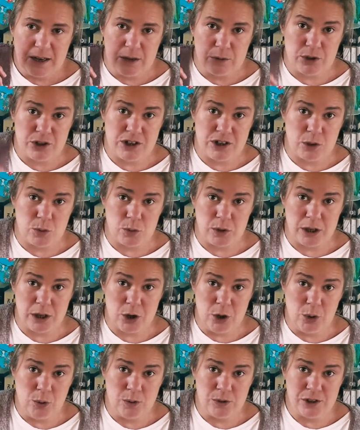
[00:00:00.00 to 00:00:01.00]
it was still really
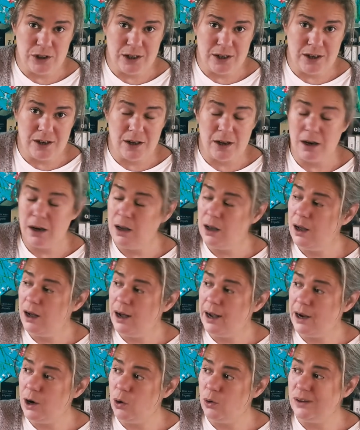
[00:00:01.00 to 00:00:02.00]
cold here.
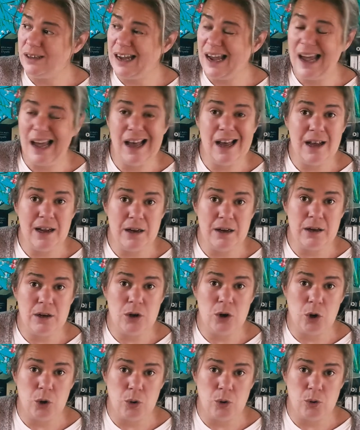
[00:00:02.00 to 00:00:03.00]
I only had
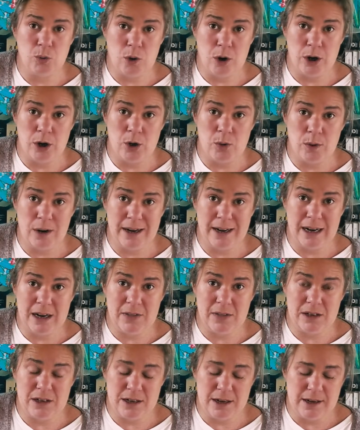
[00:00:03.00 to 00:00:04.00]
cold water running
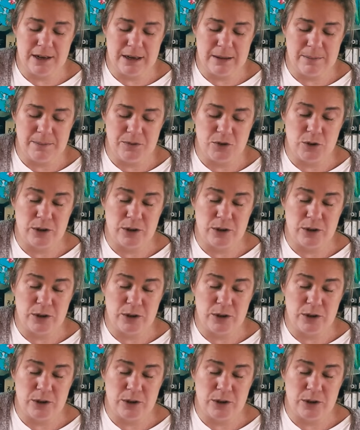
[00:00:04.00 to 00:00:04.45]
at the time,